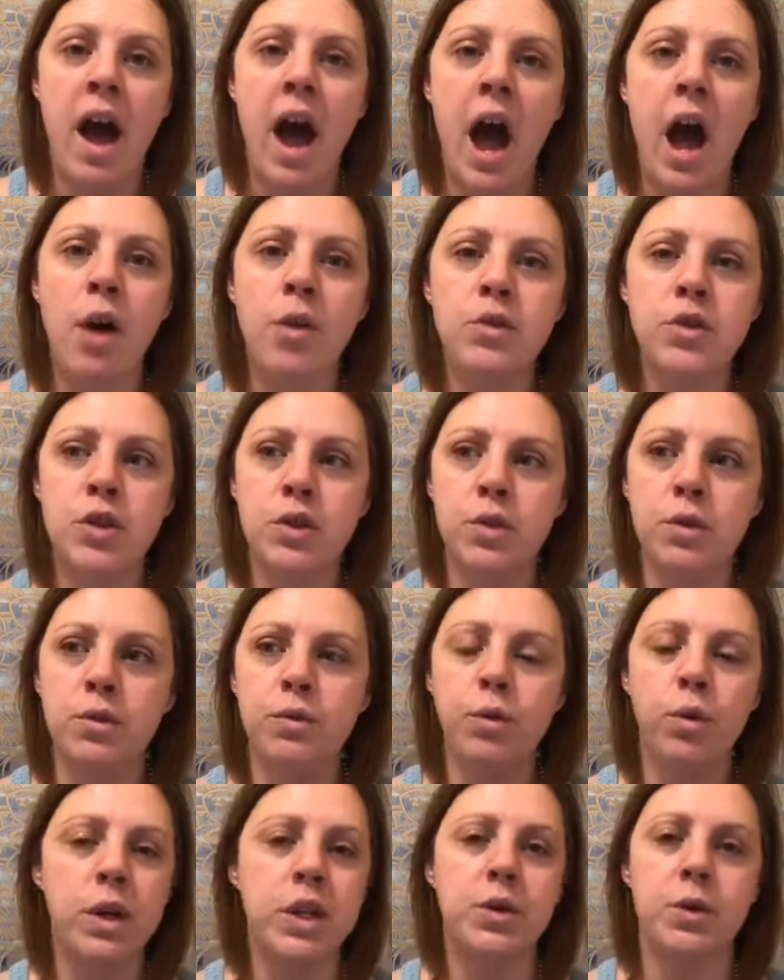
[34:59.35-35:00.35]
I'll do
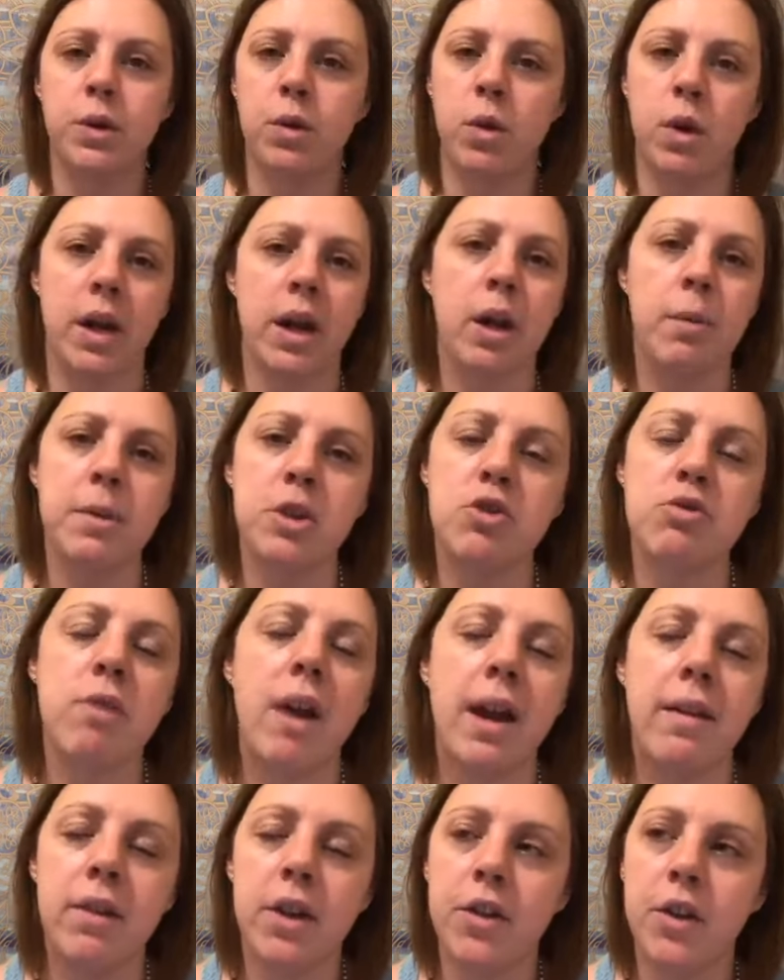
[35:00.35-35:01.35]
voice recording. I'll be
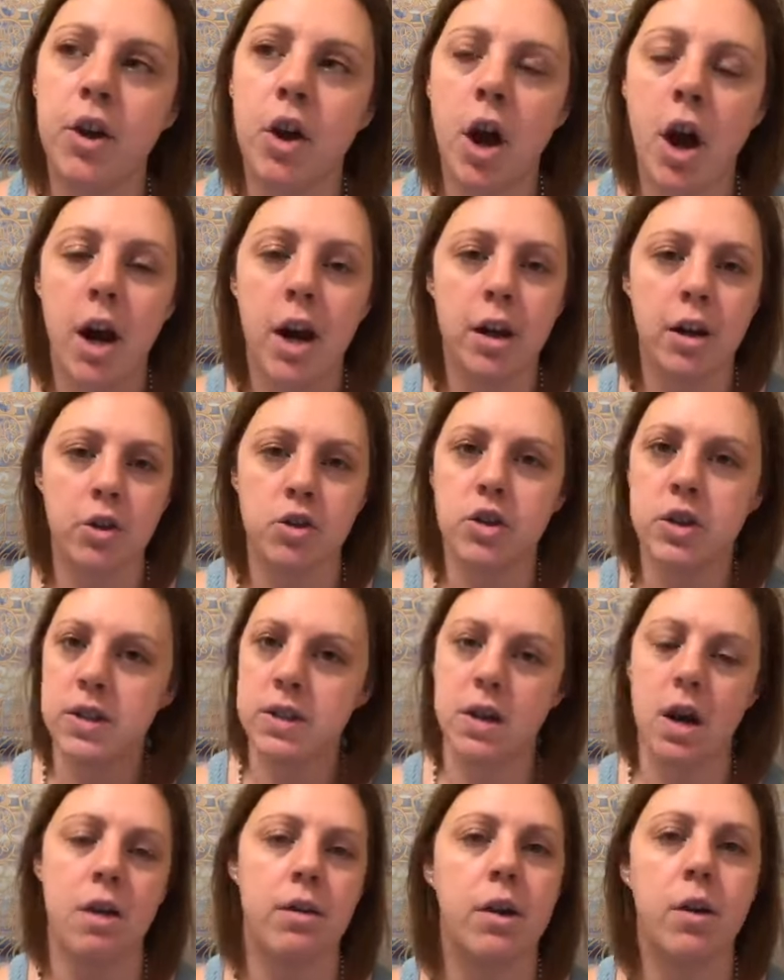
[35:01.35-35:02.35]
driving in the car and I'll just
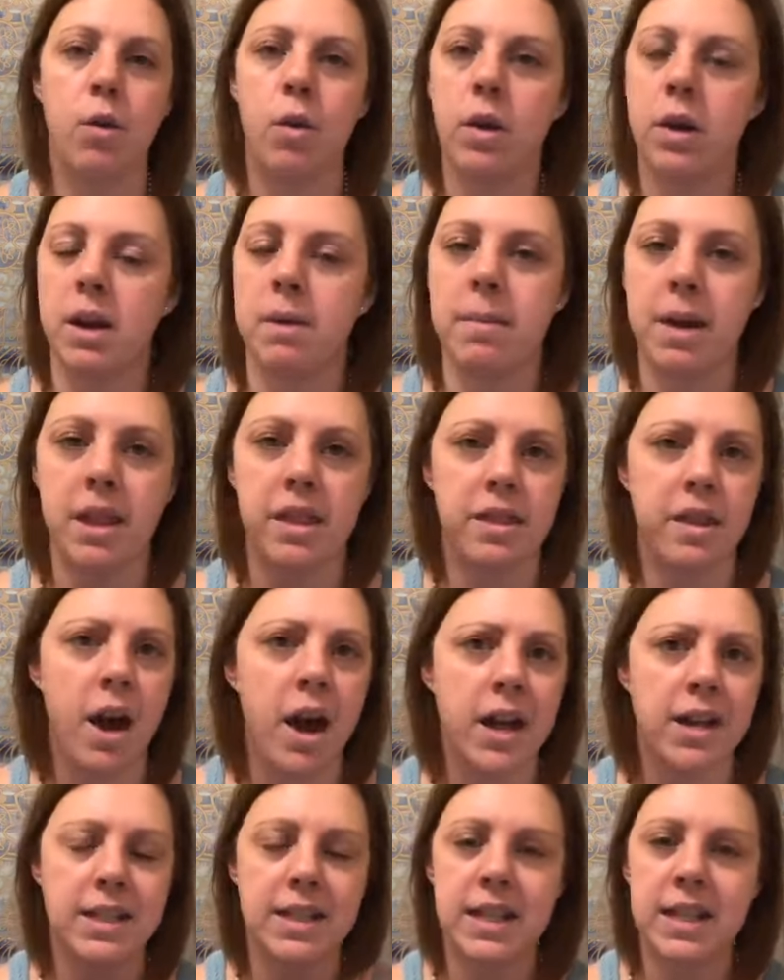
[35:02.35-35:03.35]
start recording my
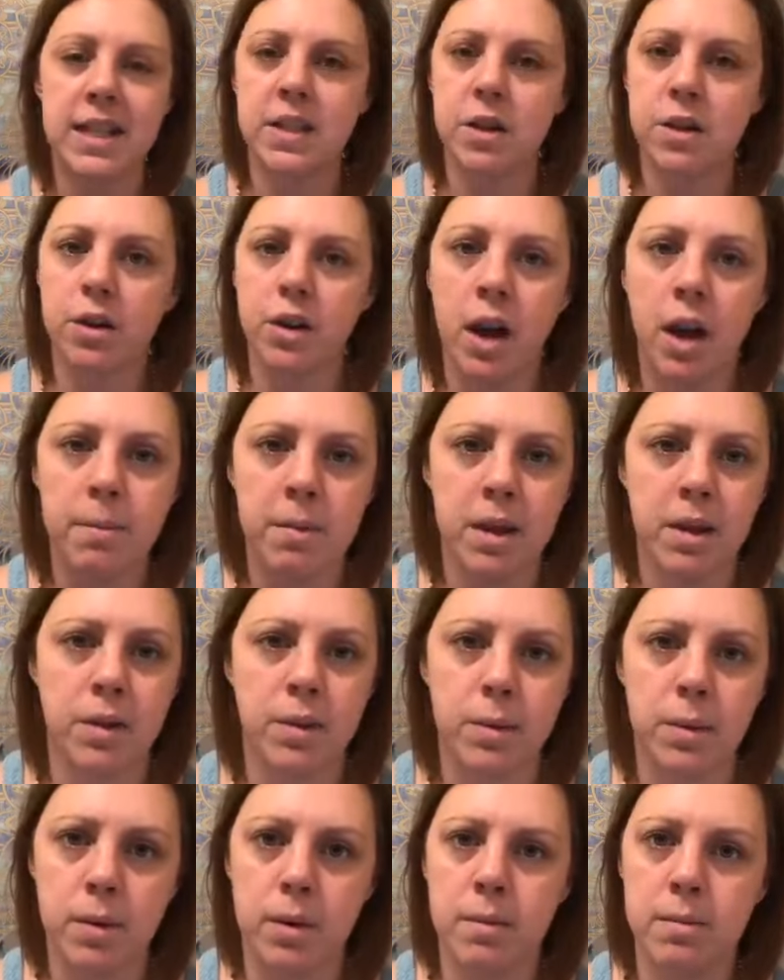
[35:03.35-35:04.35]
thoughts, that are coming
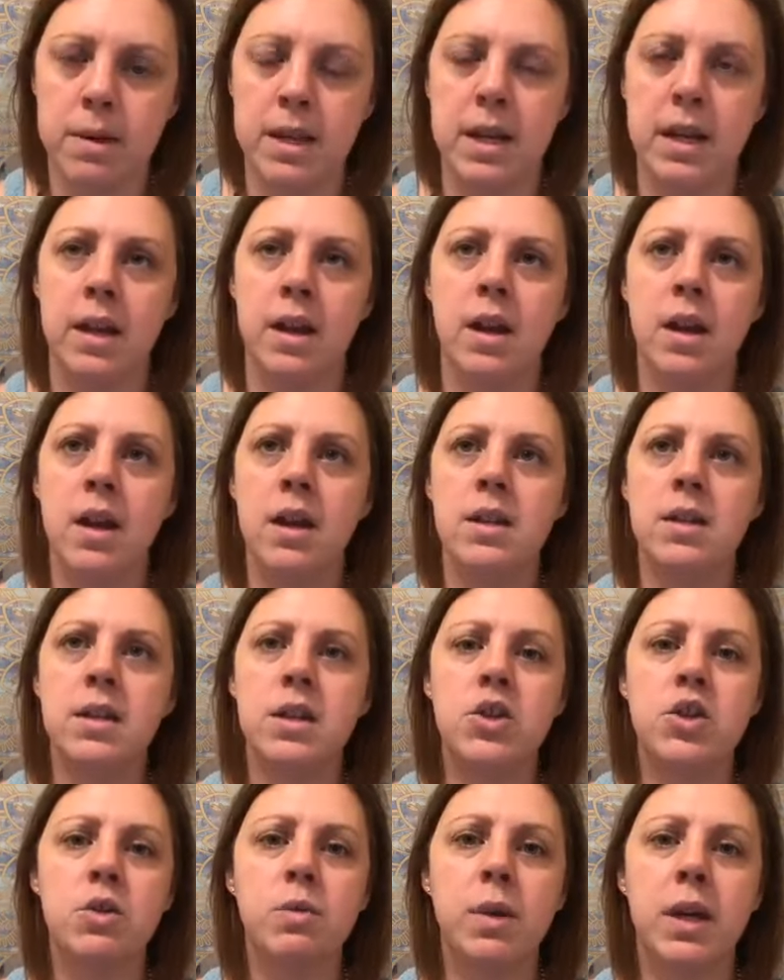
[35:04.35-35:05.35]
through to me,
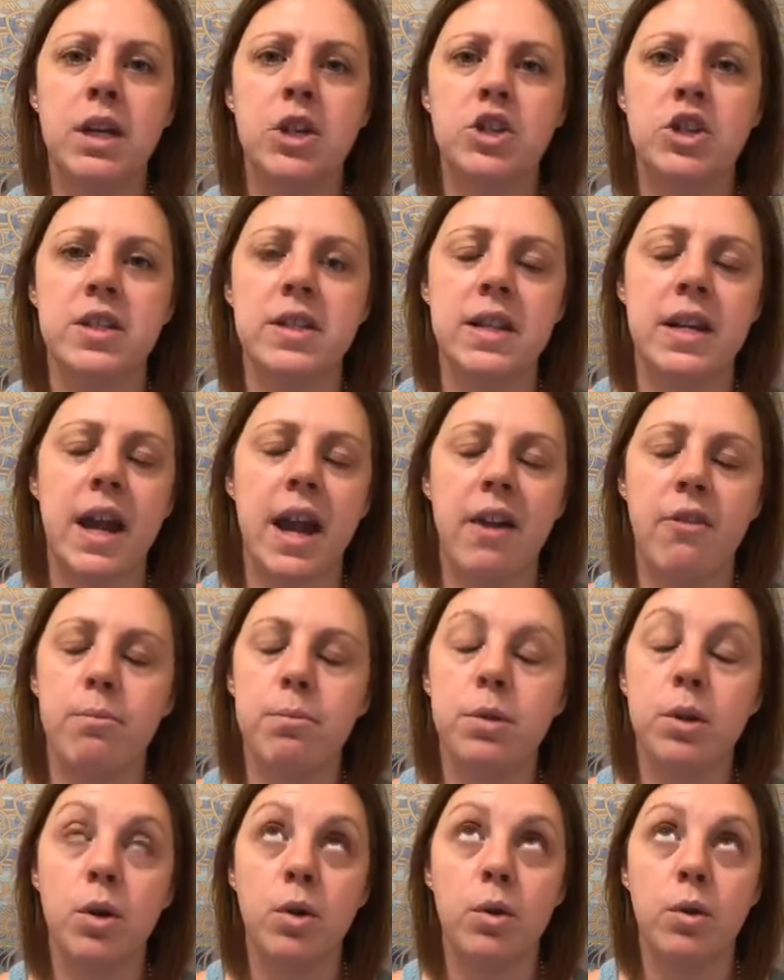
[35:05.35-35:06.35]
situations that I have
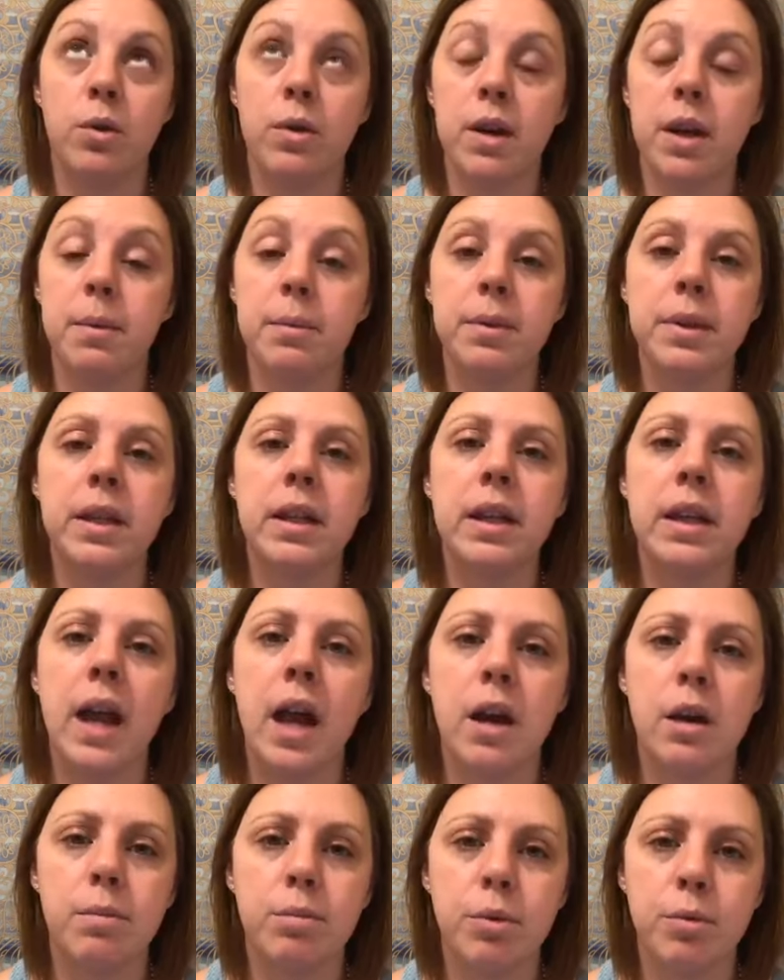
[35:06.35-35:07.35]
blown completely
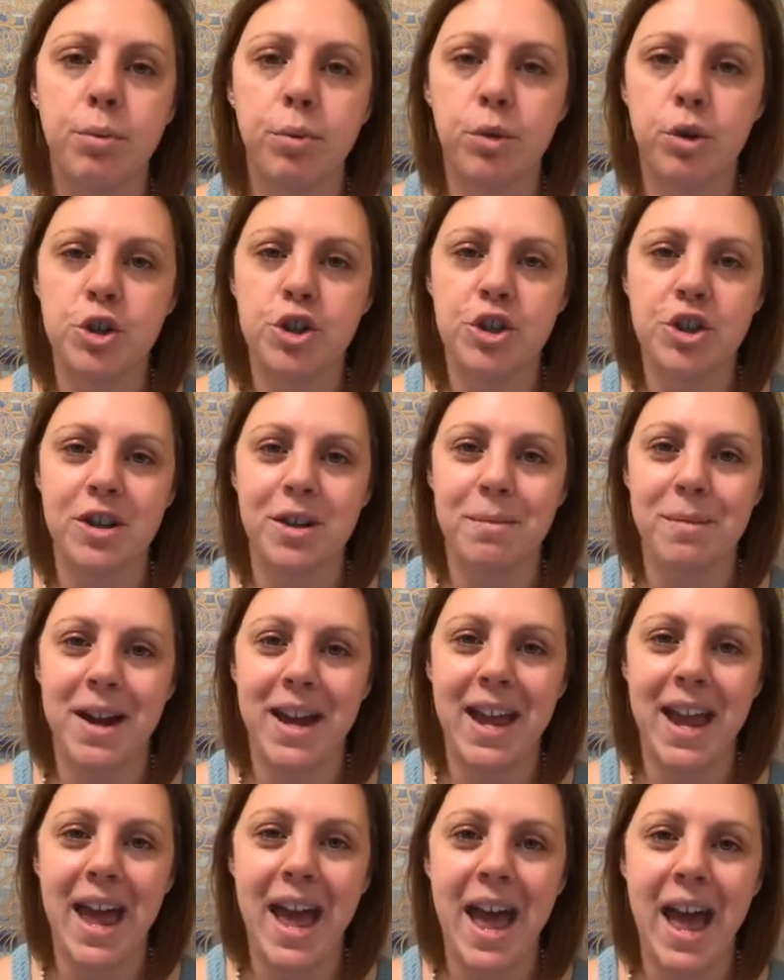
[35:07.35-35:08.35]
out of proportion in my
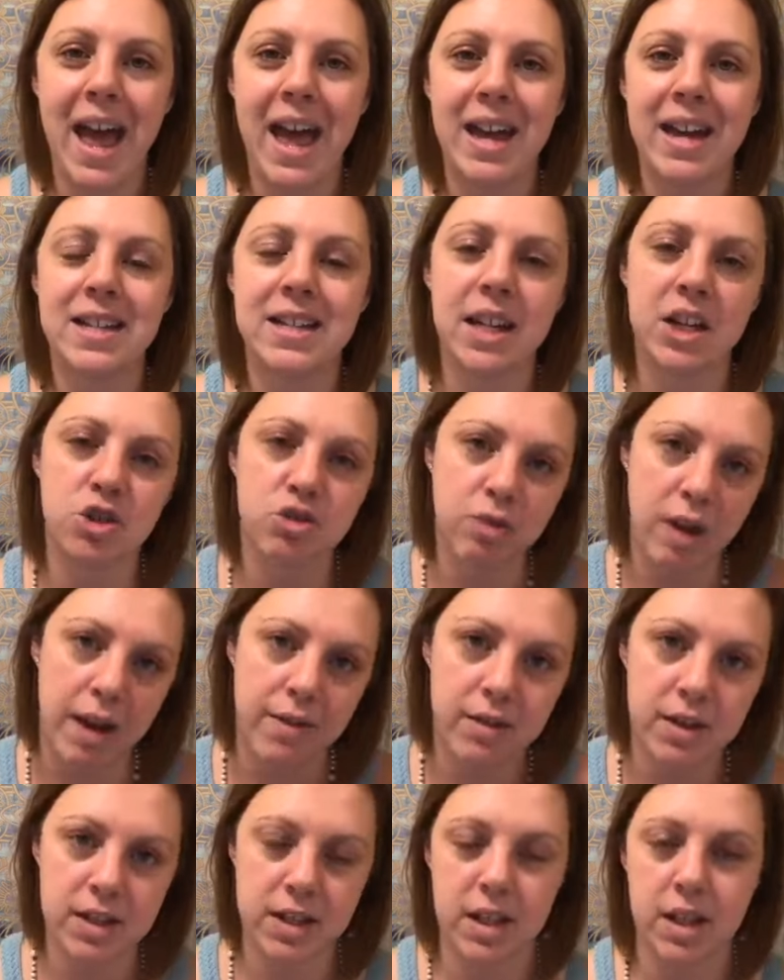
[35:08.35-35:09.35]
head as I
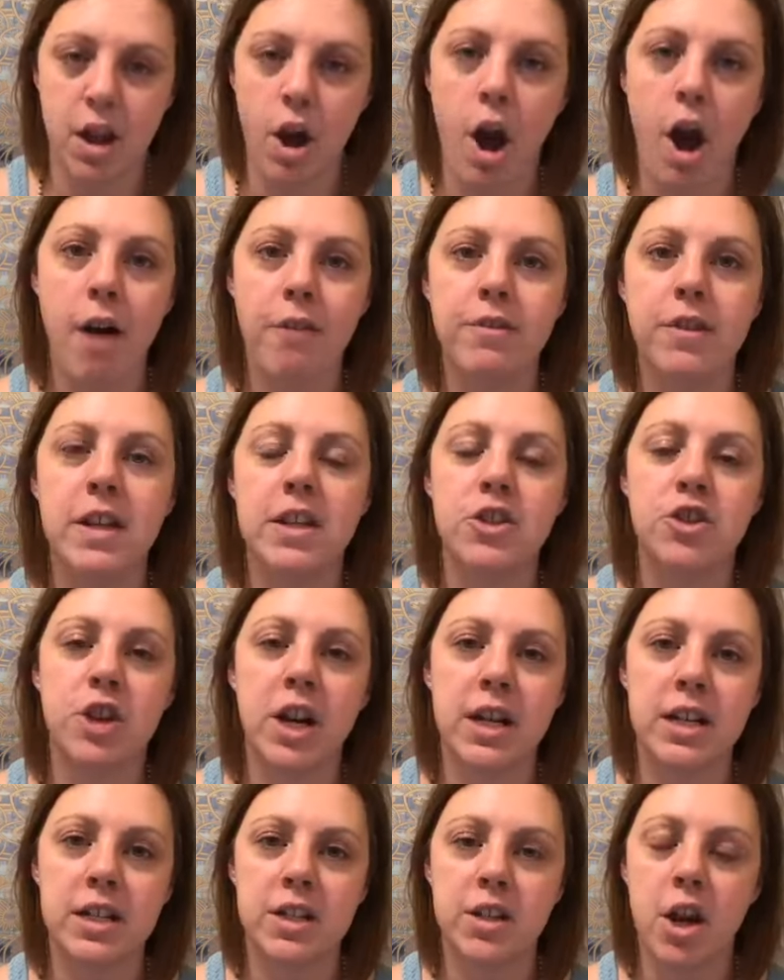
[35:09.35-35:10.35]
drive into the office
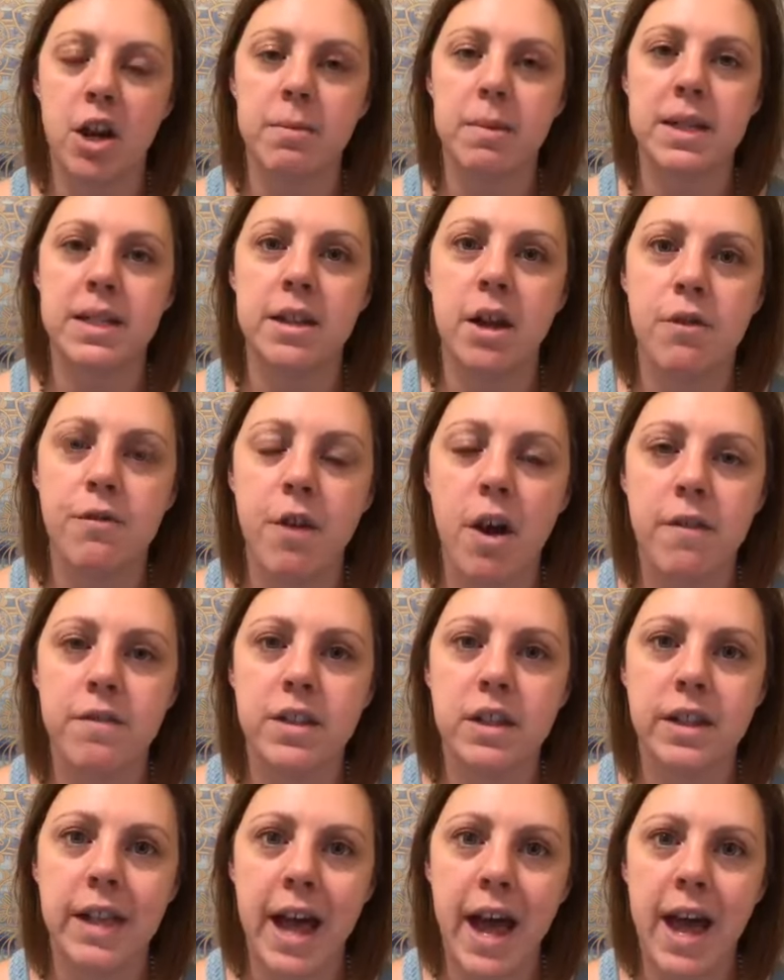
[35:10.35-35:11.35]
trying to talk myself off
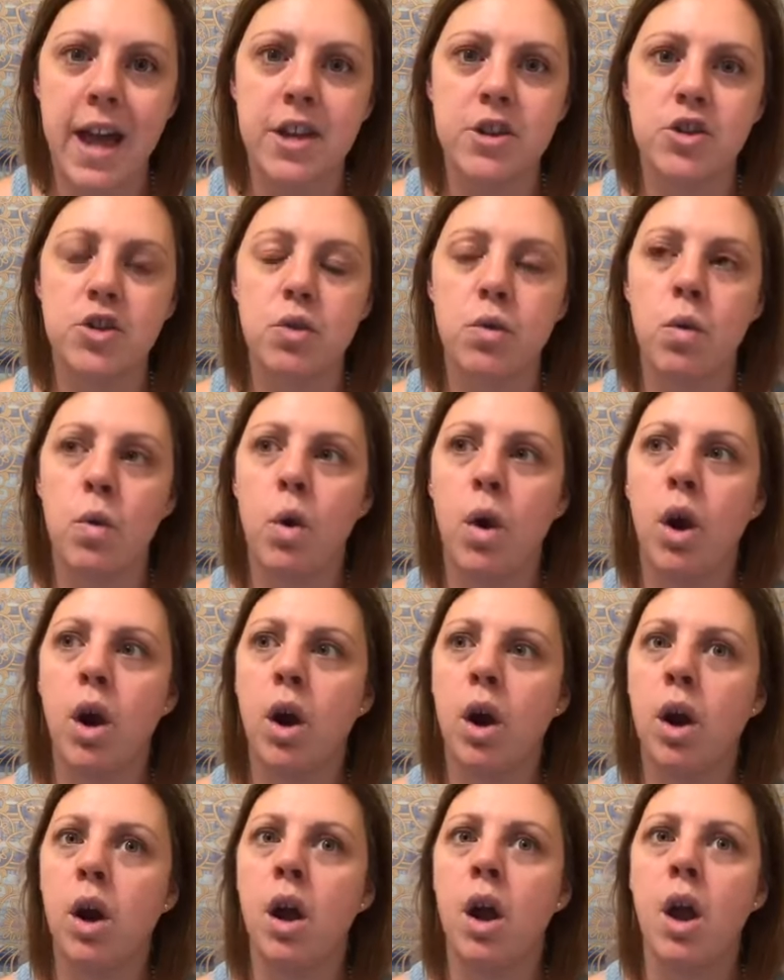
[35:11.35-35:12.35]
the ledge,
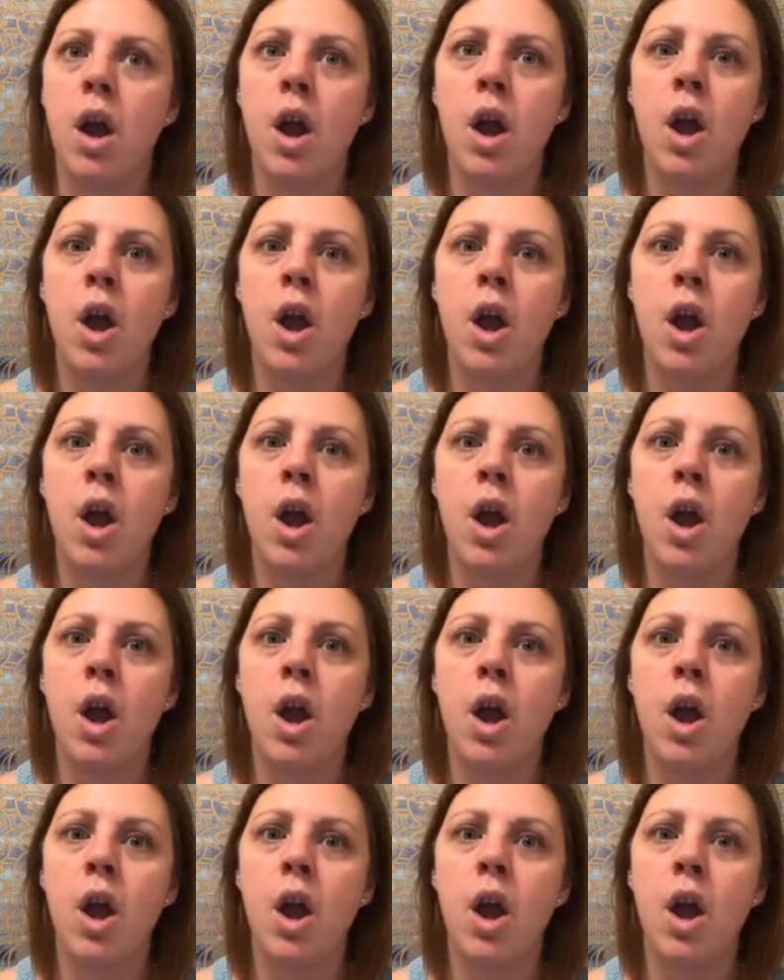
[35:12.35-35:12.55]
or